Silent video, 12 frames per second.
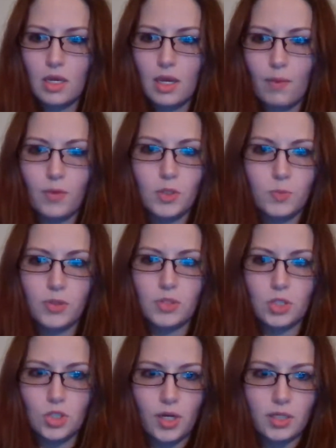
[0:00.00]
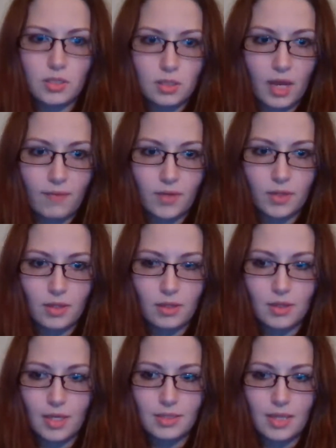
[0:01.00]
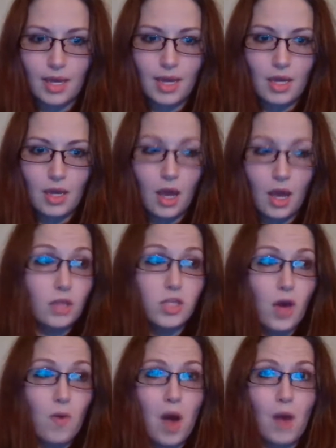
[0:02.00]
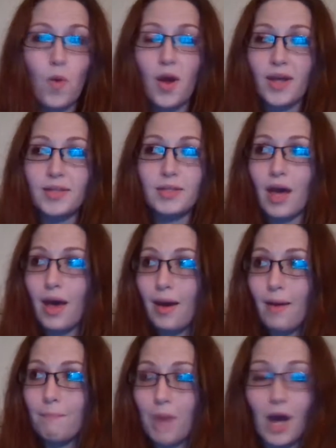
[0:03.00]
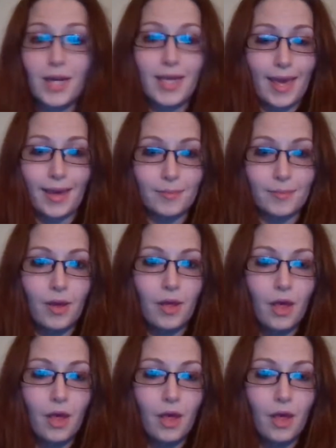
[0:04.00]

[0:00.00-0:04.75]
And we're supposed to trust everything that they say? No, I want body cam.